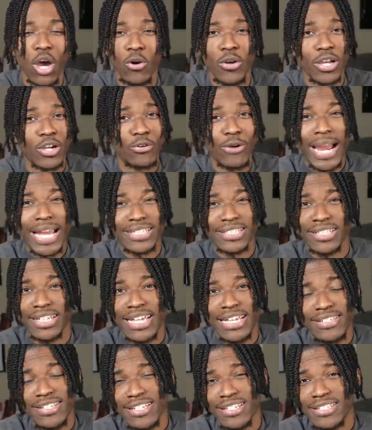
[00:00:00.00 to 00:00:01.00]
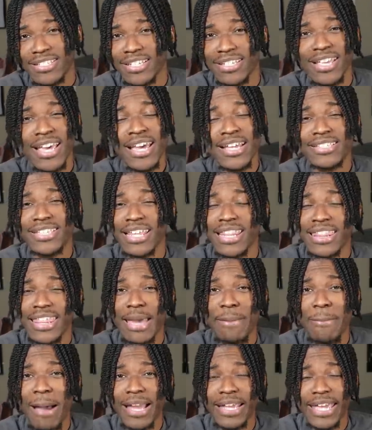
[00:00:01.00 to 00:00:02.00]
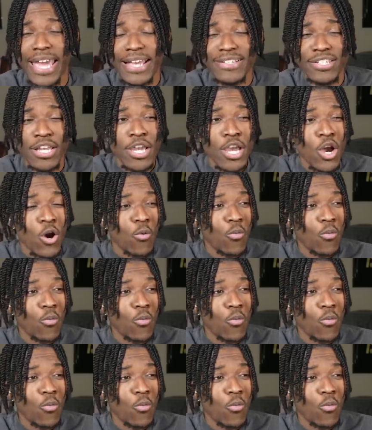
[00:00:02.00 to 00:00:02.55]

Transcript: So congratulations to, to them, I guess.